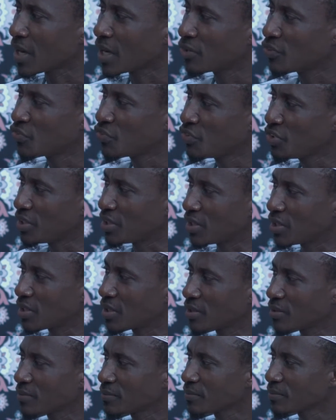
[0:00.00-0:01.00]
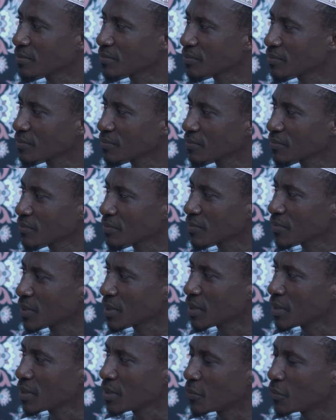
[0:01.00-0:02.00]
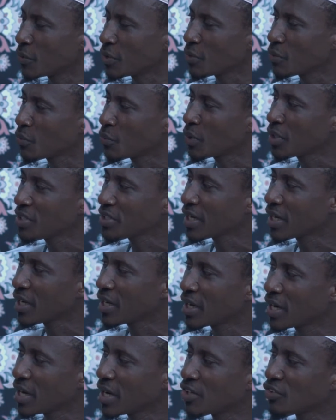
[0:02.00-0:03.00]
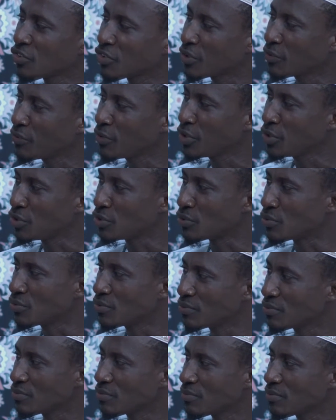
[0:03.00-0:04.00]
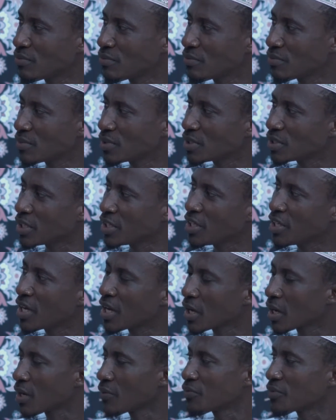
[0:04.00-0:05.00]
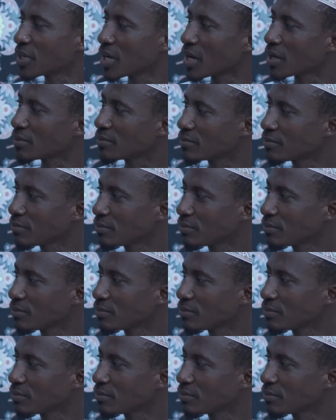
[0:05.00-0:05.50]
And seek with what Allah has given you the hereafter.